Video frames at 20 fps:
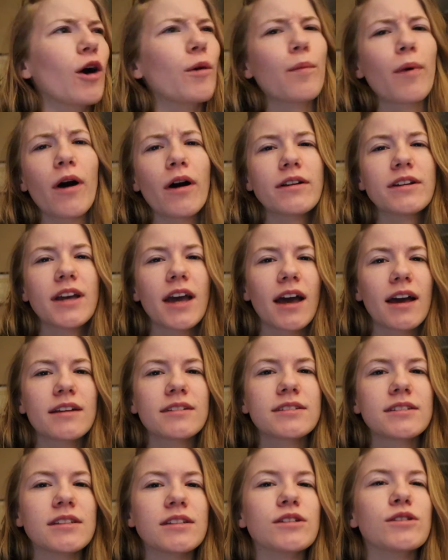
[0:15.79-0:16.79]
Our
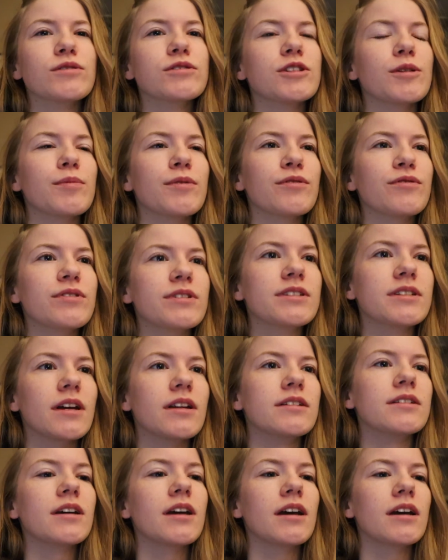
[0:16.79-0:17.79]
podcast that goes up every
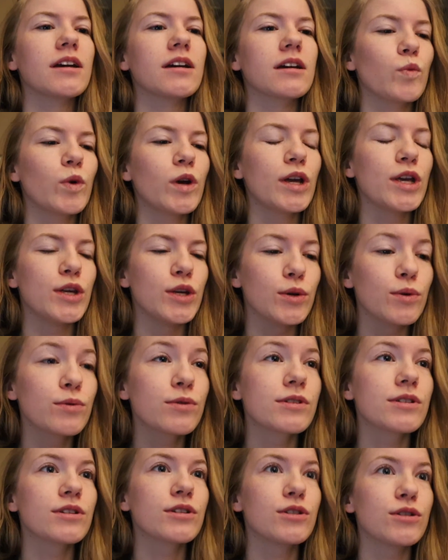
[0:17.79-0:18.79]
Sunday, we
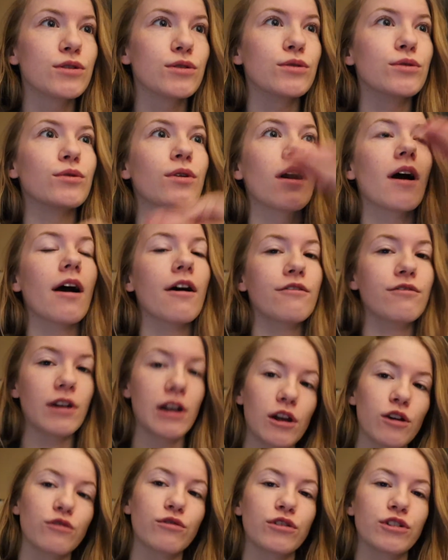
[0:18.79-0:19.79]
used to do a
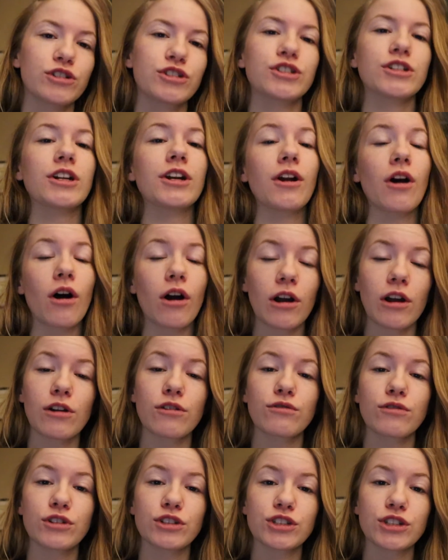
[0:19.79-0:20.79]
video version and an
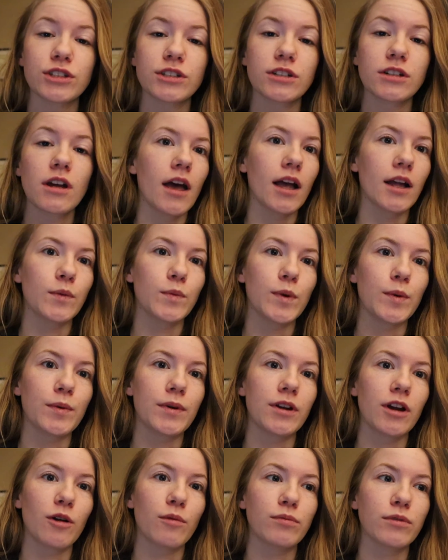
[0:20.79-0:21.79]
audio version, and we
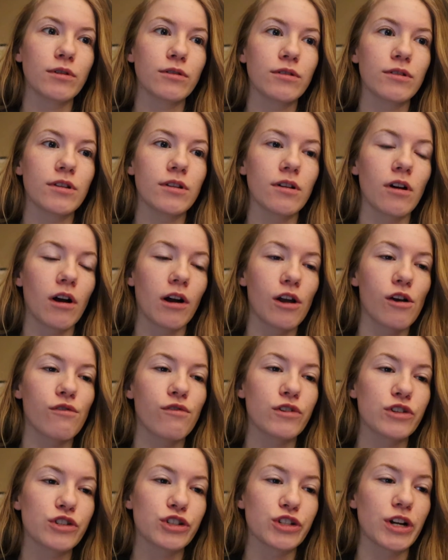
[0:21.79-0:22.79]
would upload the audio
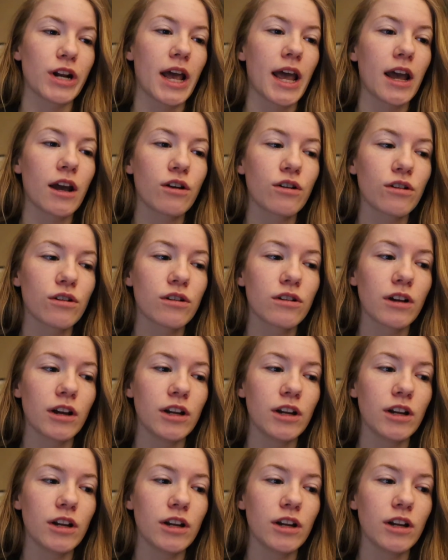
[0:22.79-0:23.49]
version on Anchor,